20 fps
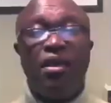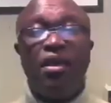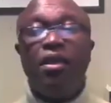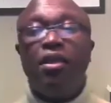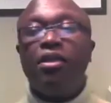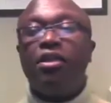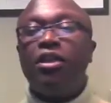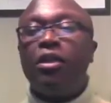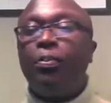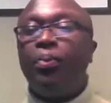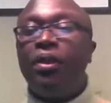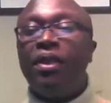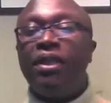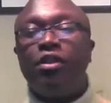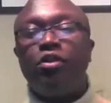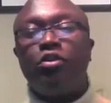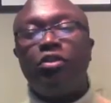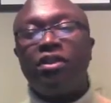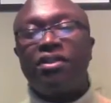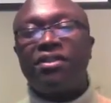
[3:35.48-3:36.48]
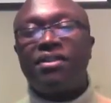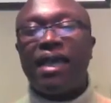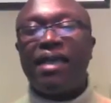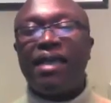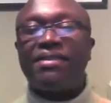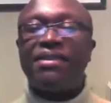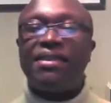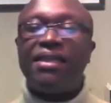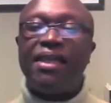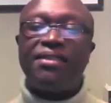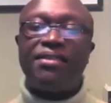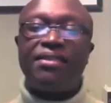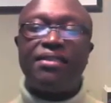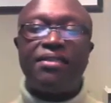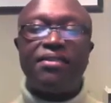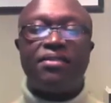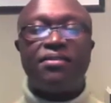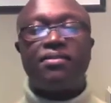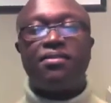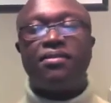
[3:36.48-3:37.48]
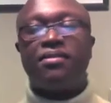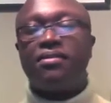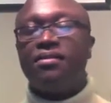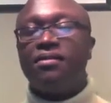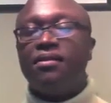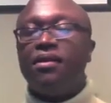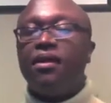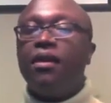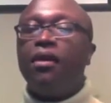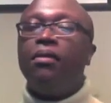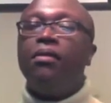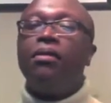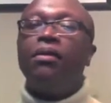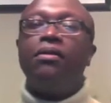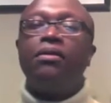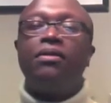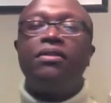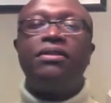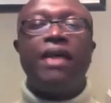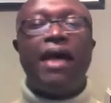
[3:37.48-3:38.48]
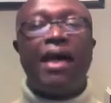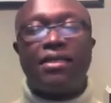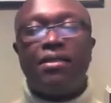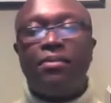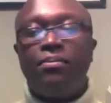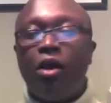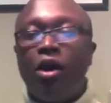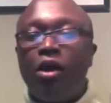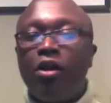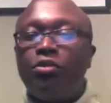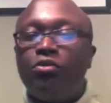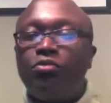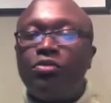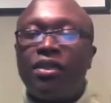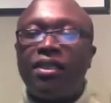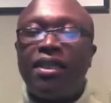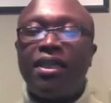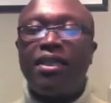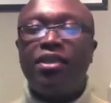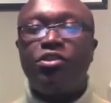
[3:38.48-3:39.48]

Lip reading: The political assassinations. Dr. Martin Luther King